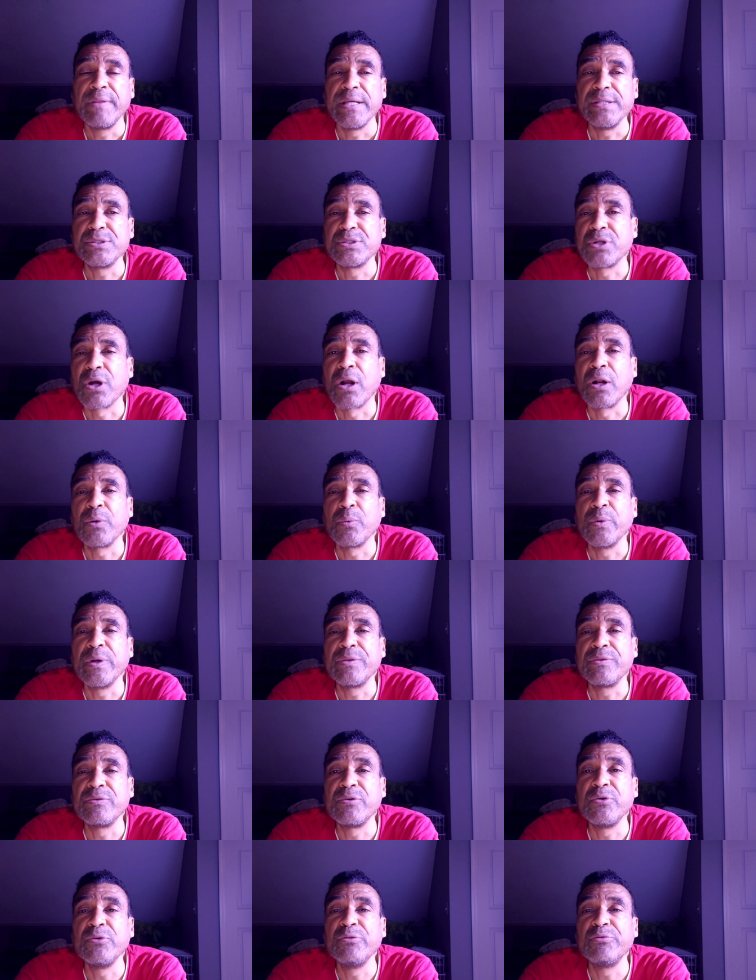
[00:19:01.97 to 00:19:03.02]
They start
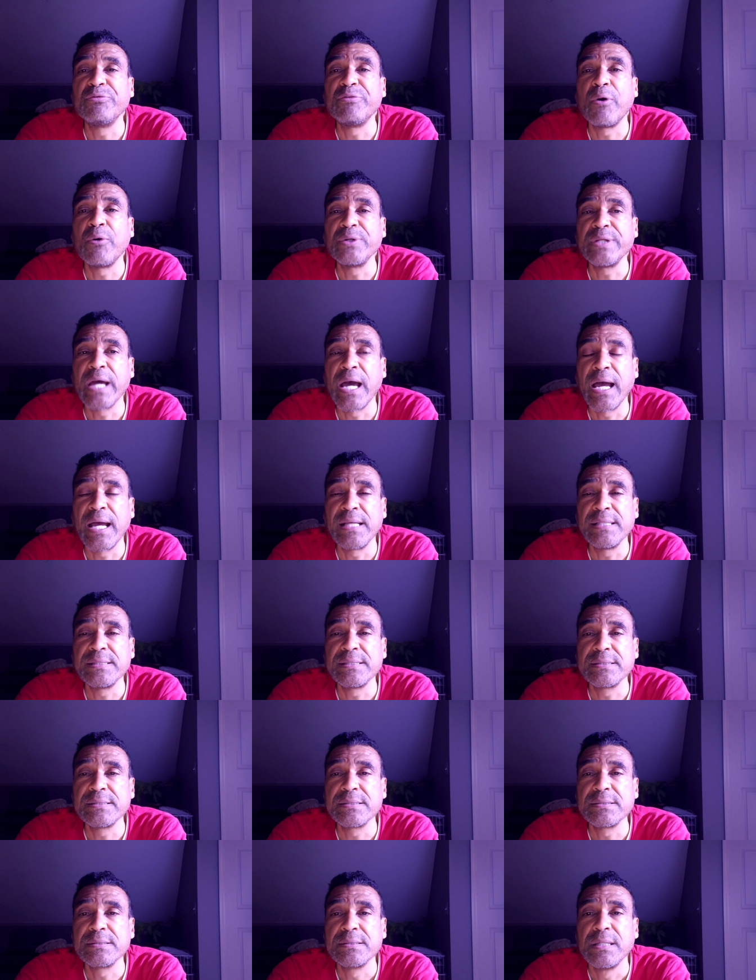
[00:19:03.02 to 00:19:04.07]
with two
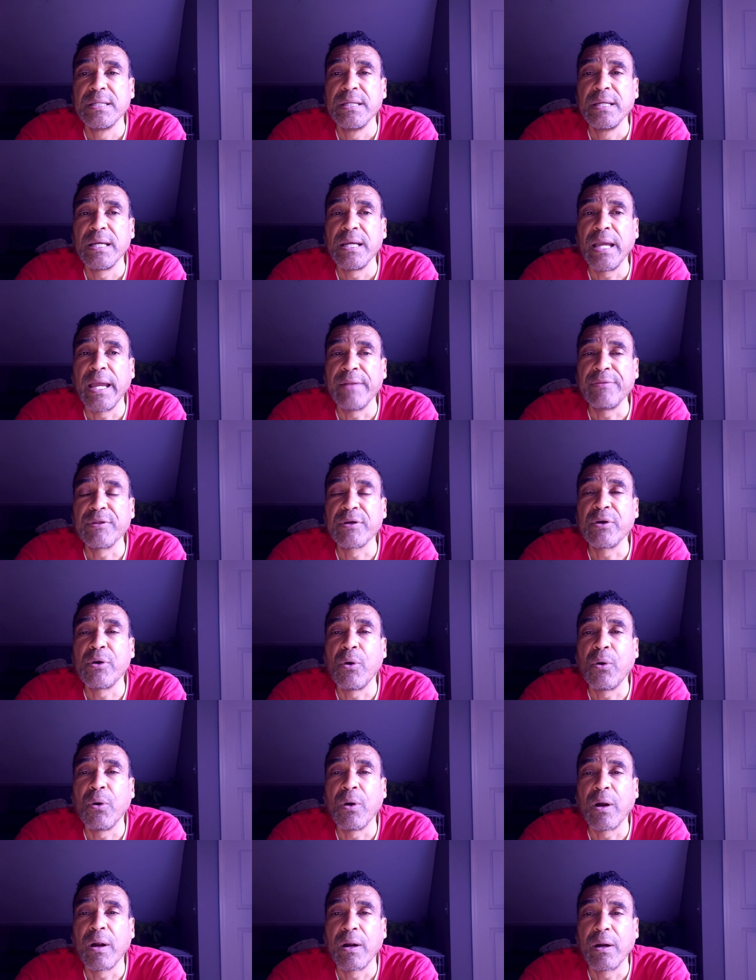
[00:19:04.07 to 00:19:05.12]
photons at the
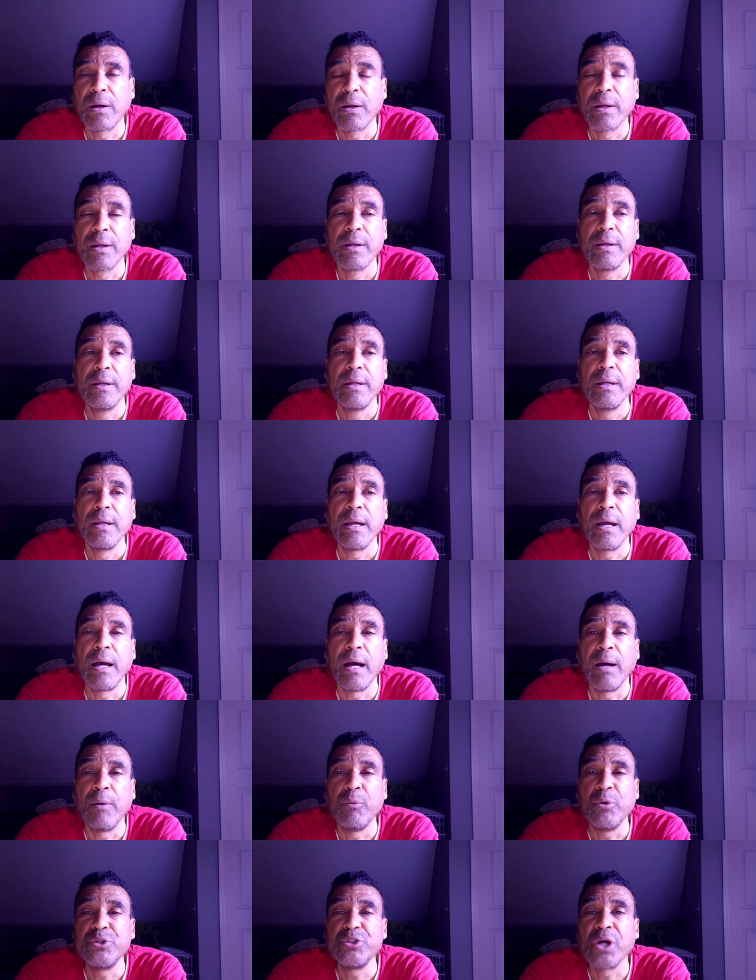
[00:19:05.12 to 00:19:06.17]
core,
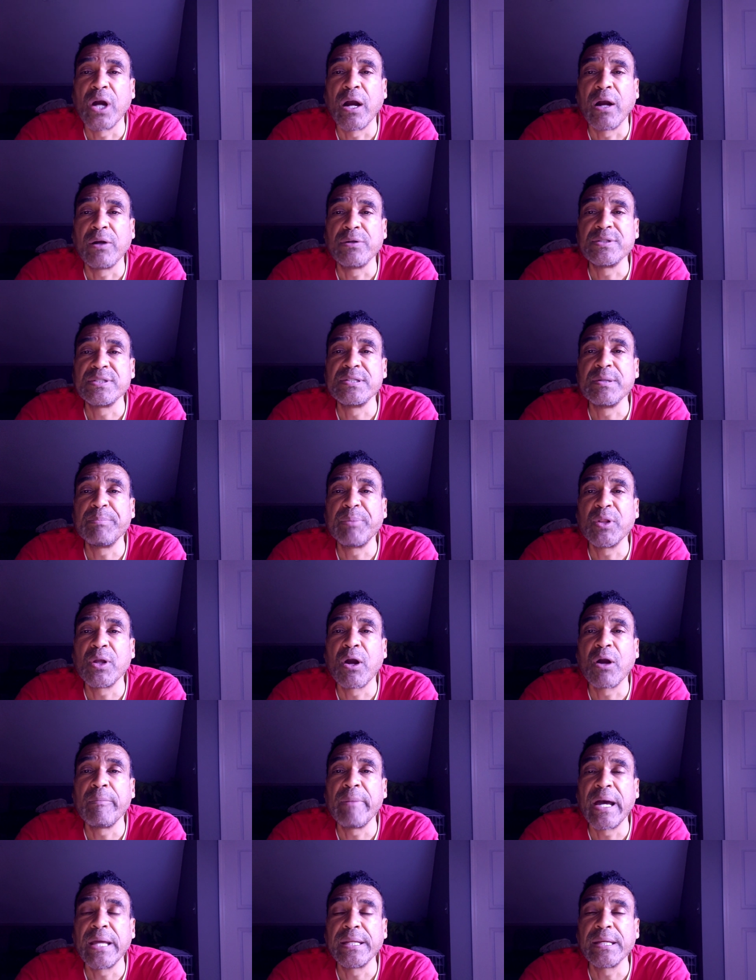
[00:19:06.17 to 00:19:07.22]
uh, which are simple
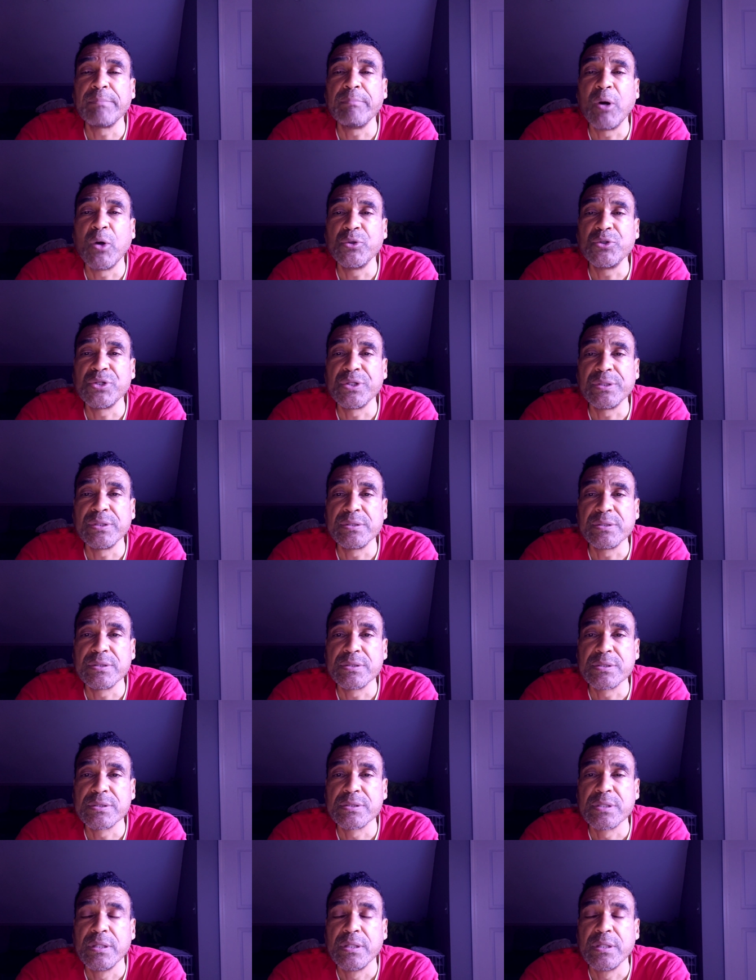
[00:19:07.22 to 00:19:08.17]
harmonic motions,